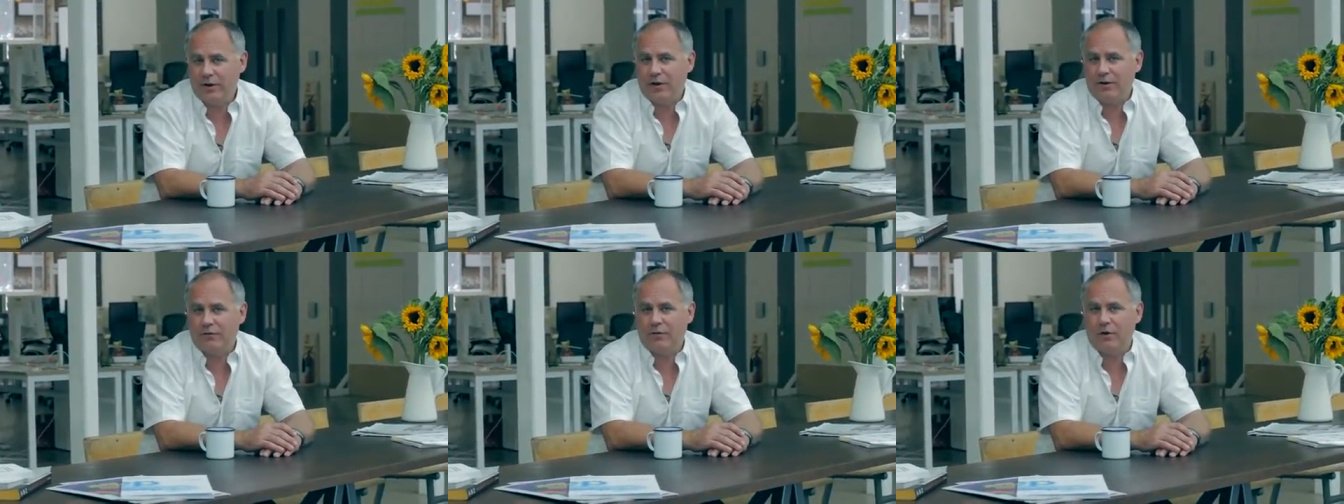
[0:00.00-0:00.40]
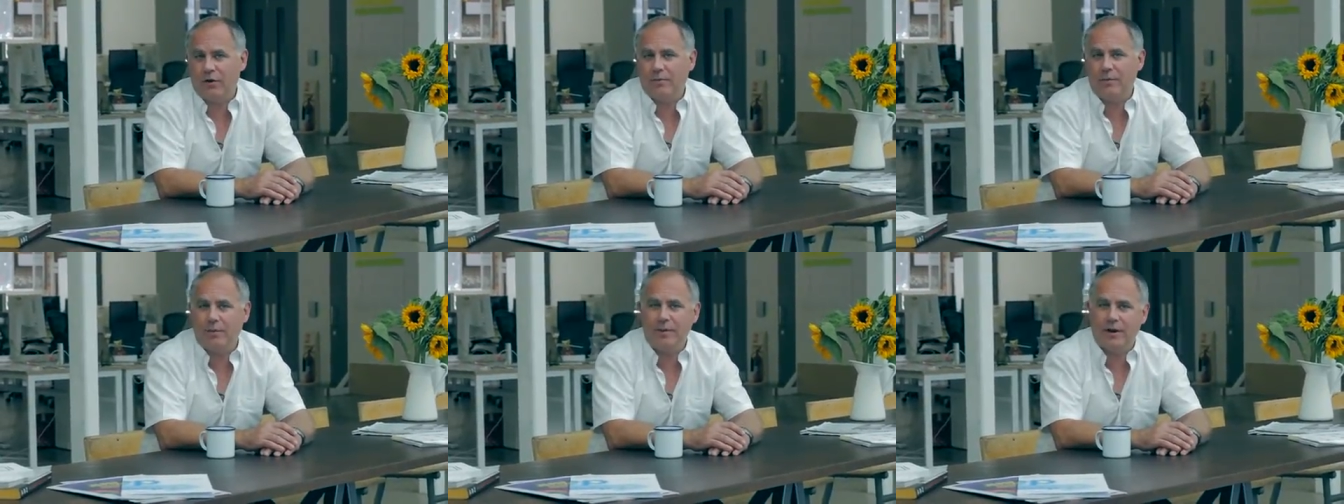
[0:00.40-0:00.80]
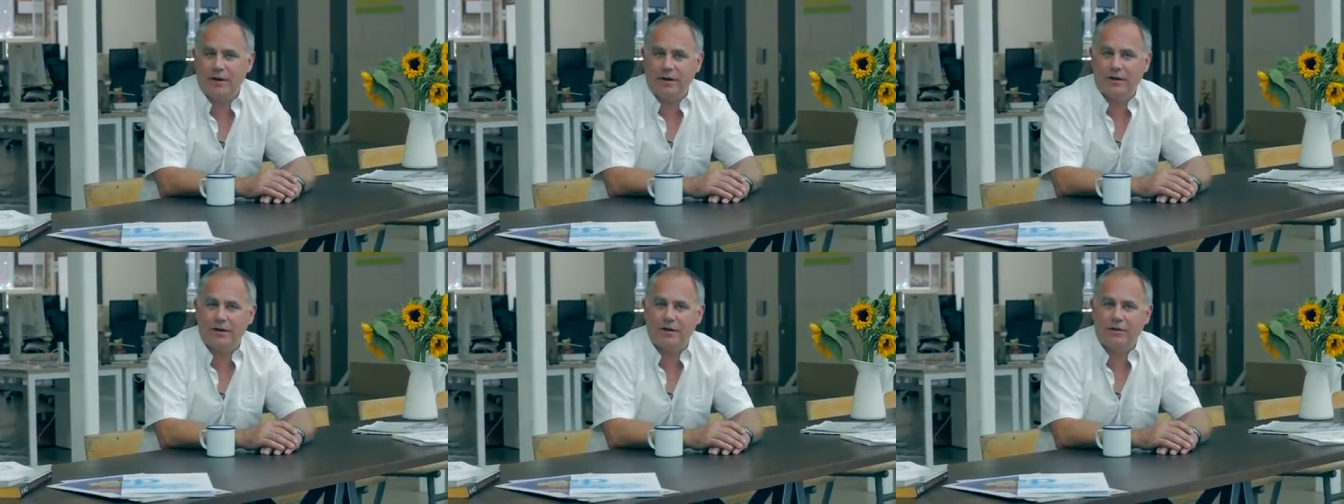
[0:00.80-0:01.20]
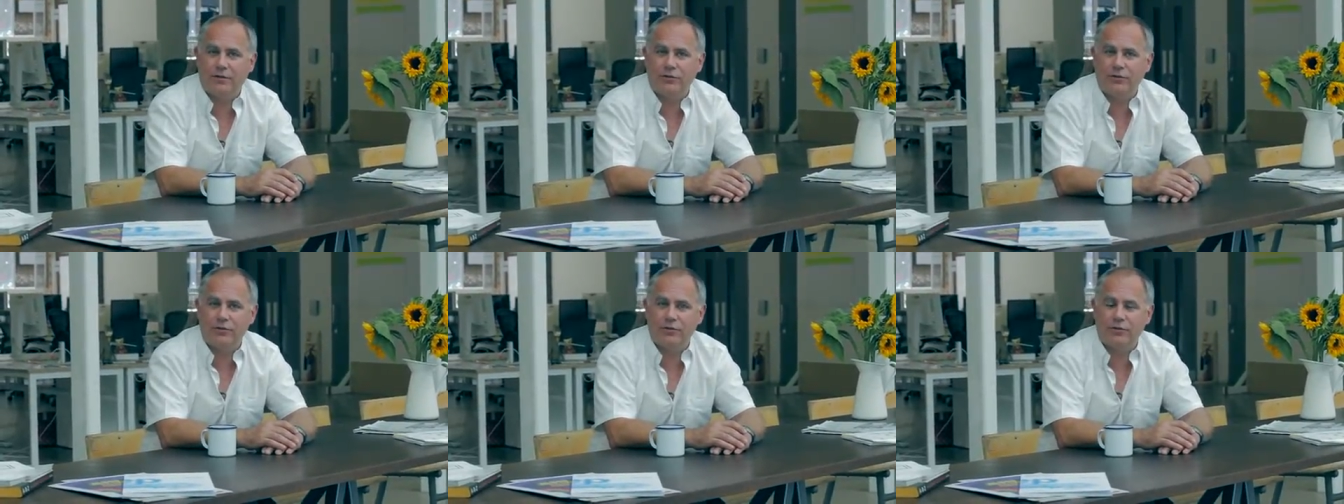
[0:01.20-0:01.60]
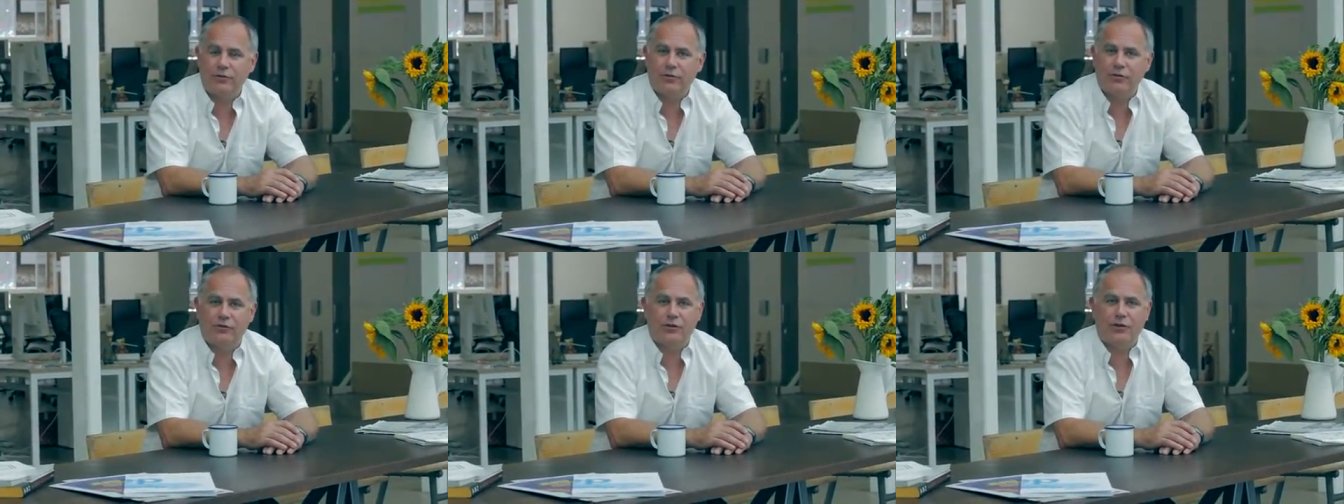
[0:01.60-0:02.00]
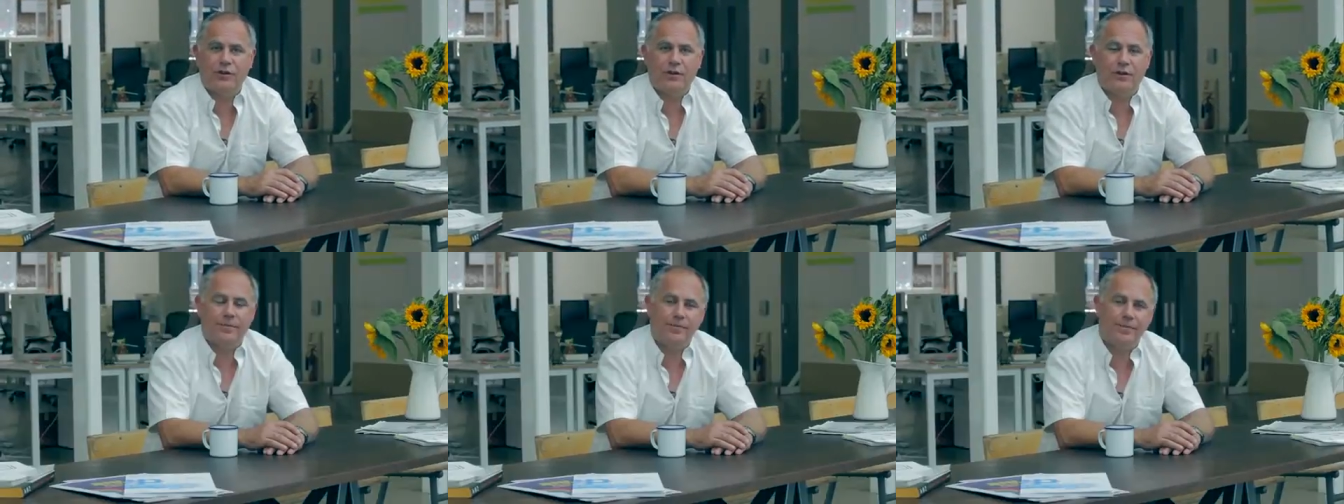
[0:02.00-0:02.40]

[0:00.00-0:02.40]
from America through to Australia.